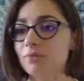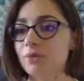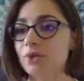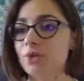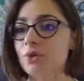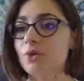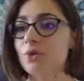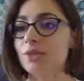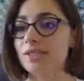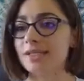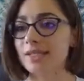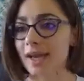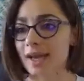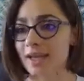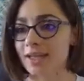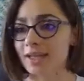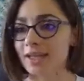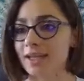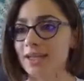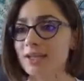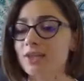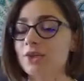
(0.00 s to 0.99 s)
You are
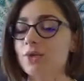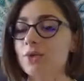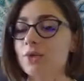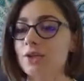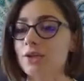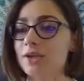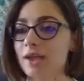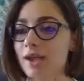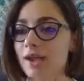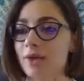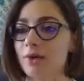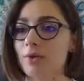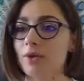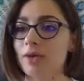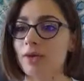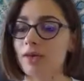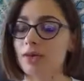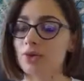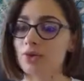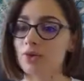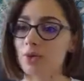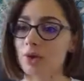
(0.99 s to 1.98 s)
tightening it, you are narrowing
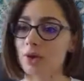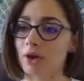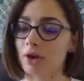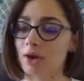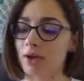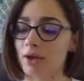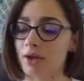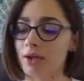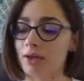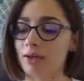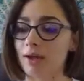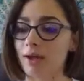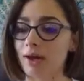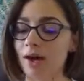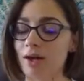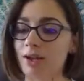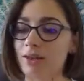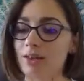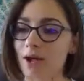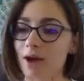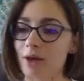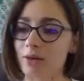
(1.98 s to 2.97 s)
it, you are not
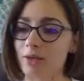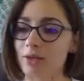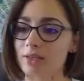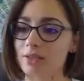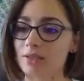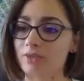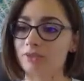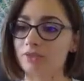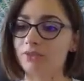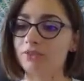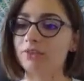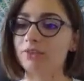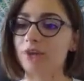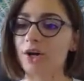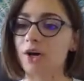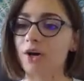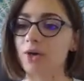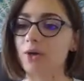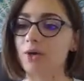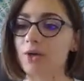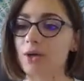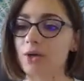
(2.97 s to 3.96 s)
allowing it to
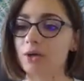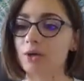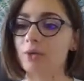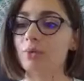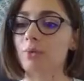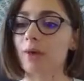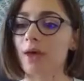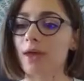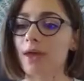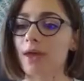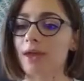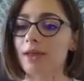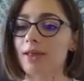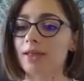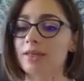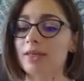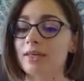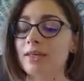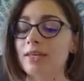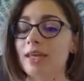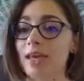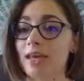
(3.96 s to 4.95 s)
flow in a way
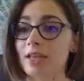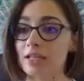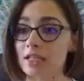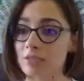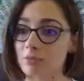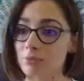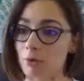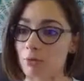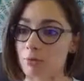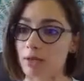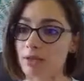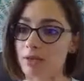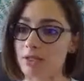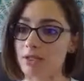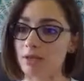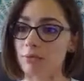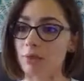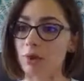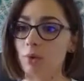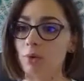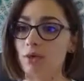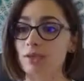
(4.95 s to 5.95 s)
that gains
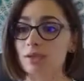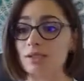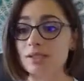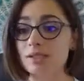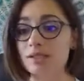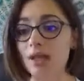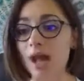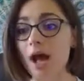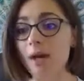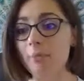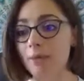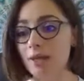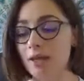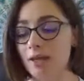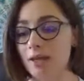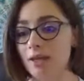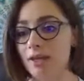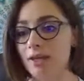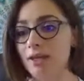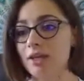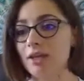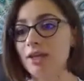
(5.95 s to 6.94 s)
momentum. You are stopping
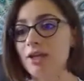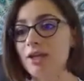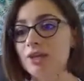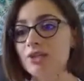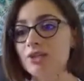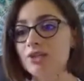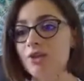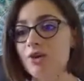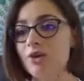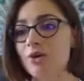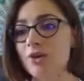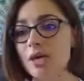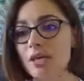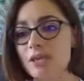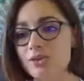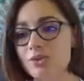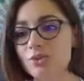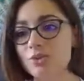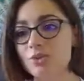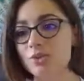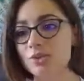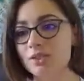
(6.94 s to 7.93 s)
it, so it
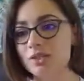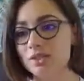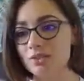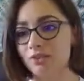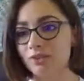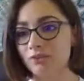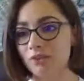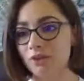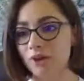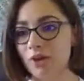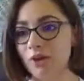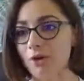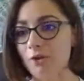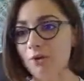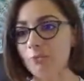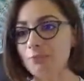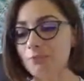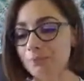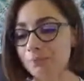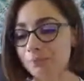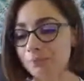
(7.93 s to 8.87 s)
just wants to flow.